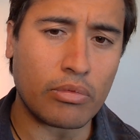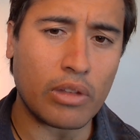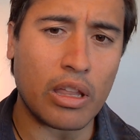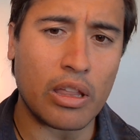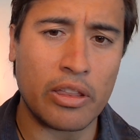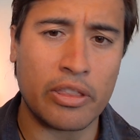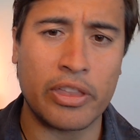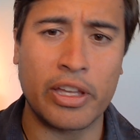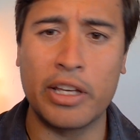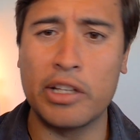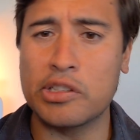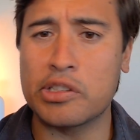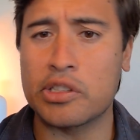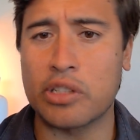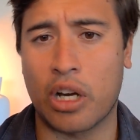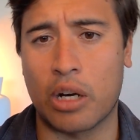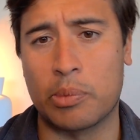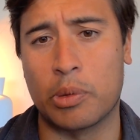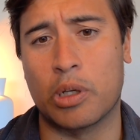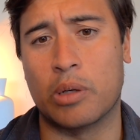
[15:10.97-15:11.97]
these
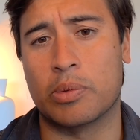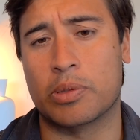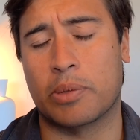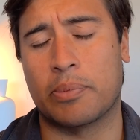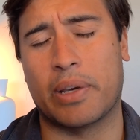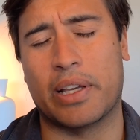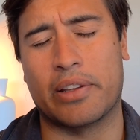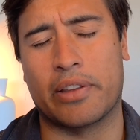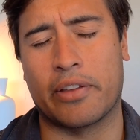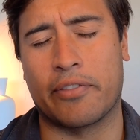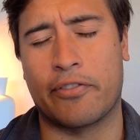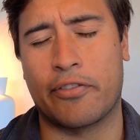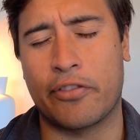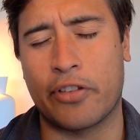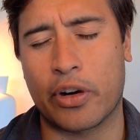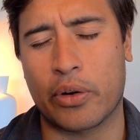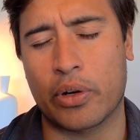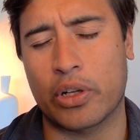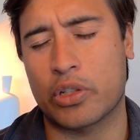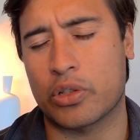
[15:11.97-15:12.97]
suburbs, they're
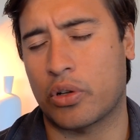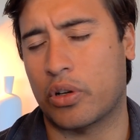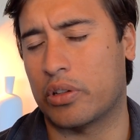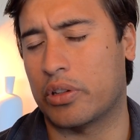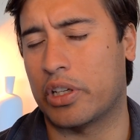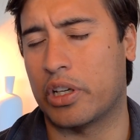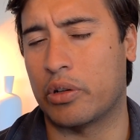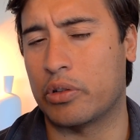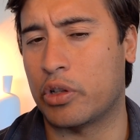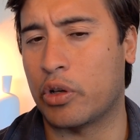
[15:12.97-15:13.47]
very tightly held.